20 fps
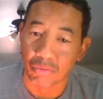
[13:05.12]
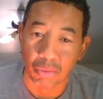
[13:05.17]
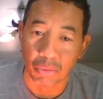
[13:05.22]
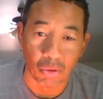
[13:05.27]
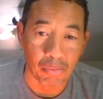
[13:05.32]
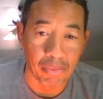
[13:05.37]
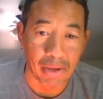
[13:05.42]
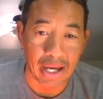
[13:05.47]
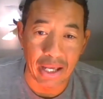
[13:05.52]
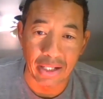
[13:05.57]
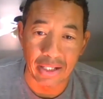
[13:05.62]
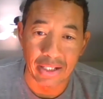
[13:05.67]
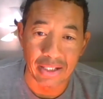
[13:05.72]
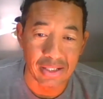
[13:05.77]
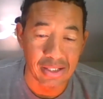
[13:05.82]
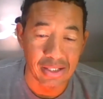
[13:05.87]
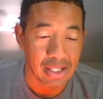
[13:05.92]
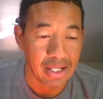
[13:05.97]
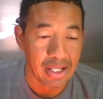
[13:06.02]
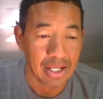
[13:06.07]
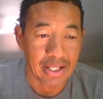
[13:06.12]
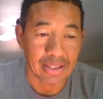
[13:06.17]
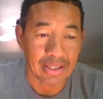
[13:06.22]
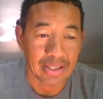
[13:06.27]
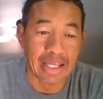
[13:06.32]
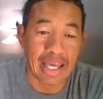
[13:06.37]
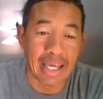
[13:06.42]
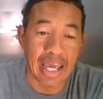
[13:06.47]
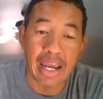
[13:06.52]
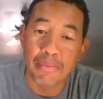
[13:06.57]
man. The
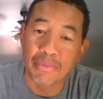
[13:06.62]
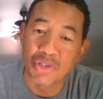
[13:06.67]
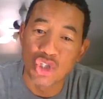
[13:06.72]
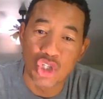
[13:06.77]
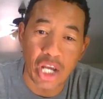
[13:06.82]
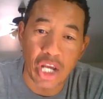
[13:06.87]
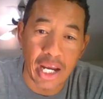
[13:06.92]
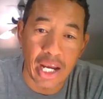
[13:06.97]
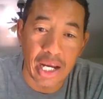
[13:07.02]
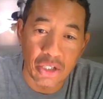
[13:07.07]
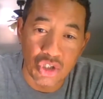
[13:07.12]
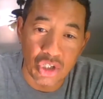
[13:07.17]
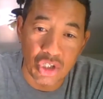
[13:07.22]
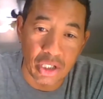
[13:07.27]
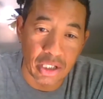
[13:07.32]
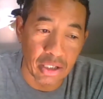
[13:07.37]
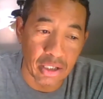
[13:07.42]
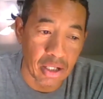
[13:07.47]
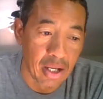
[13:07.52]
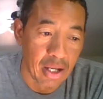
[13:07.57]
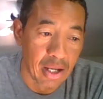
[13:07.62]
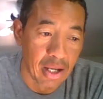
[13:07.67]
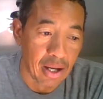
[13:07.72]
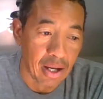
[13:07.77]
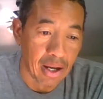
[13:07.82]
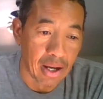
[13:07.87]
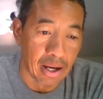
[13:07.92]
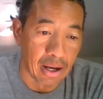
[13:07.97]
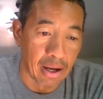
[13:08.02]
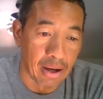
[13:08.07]
game is changing.
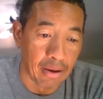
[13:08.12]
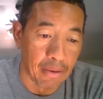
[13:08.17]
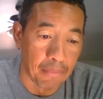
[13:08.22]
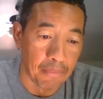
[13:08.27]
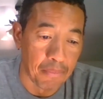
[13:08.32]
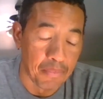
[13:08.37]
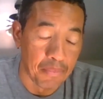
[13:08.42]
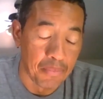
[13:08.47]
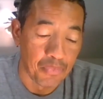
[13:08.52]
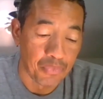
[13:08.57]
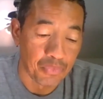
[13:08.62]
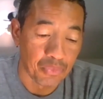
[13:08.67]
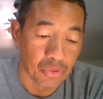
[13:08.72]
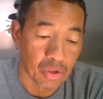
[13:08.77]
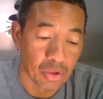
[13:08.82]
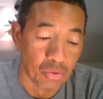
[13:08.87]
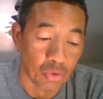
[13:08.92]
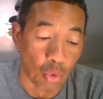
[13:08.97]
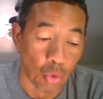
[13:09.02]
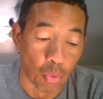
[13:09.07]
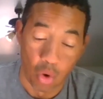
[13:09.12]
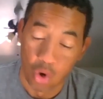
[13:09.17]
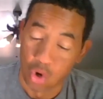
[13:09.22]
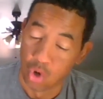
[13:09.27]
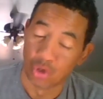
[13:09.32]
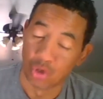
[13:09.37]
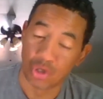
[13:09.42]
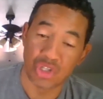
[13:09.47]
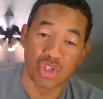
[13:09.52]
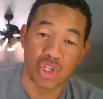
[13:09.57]
The
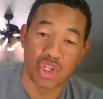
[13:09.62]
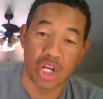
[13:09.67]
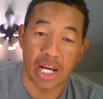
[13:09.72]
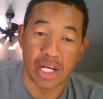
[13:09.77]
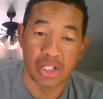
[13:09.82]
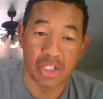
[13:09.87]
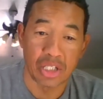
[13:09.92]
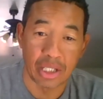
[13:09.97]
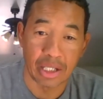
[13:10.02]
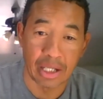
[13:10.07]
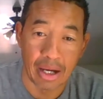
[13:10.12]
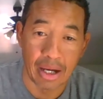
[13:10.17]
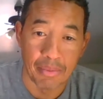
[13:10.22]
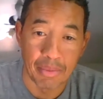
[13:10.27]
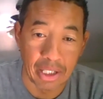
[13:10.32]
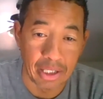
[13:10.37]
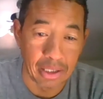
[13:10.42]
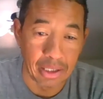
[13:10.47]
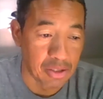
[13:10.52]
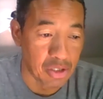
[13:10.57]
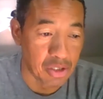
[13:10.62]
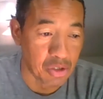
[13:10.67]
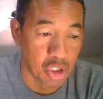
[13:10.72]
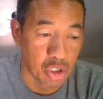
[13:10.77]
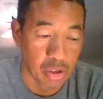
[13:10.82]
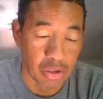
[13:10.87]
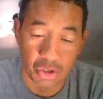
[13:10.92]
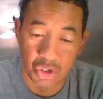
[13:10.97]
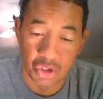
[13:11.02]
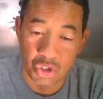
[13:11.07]
world is changing. I mean,
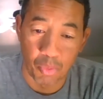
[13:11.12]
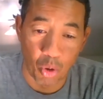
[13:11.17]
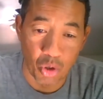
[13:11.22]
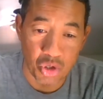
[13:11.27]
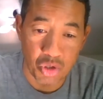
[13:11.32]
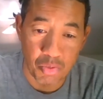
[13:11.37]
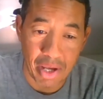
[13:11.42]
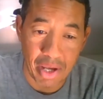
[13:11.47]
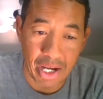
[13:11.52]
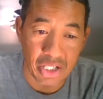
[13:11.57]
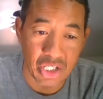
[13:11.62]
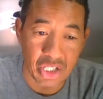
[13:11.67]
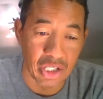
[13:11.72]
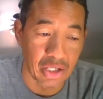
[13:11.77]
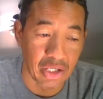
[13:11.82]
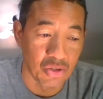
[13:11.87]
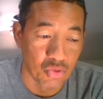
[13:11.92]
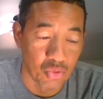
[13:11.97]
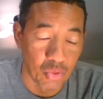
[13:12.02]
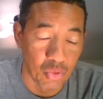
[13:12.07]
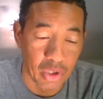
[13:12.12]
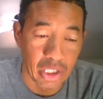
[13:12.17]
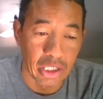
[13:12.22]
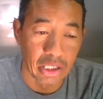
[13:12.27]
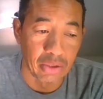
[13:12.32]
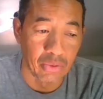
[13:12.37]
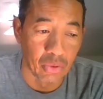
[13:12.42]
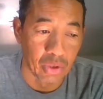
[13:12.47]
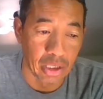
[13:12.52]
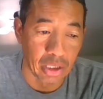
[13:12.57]
sports medicine is
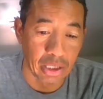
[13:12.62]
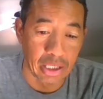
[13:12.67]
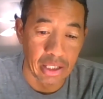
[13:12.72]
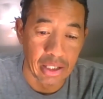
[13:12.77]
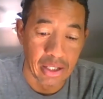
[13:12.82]
really, really